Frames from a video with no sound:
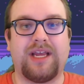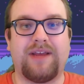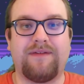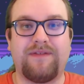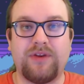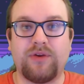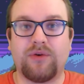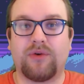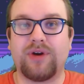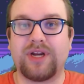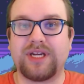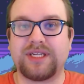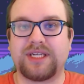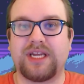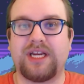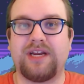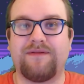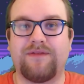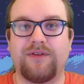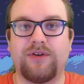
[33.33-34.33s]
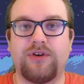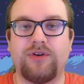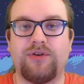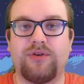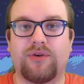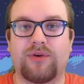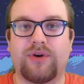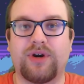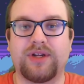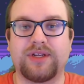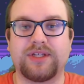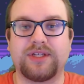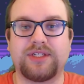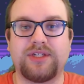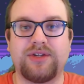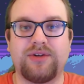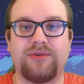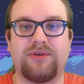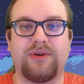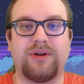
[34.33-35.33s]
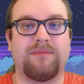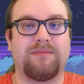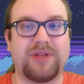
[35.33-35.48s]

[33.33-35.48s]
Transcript: If you're excited for tutorials too,